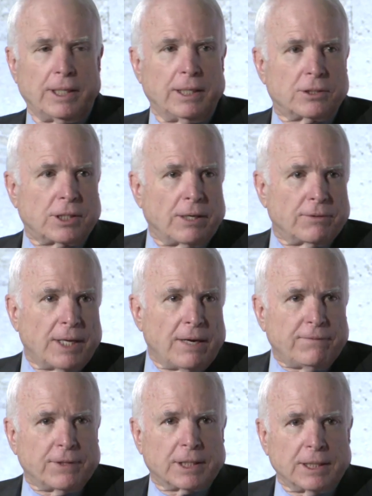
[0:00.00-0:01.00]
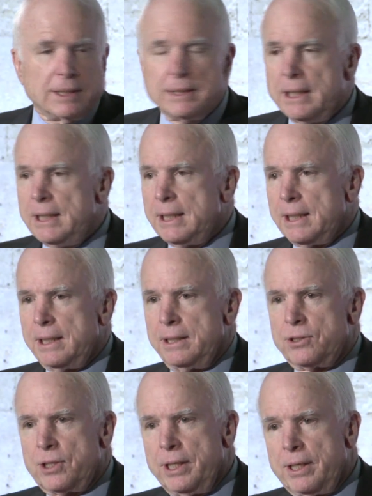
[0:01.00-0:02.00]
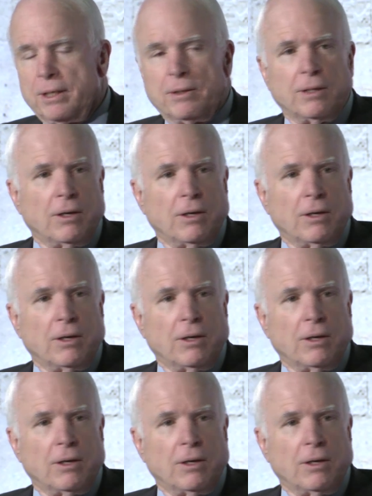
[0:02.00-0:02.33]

to South Africa, that is getting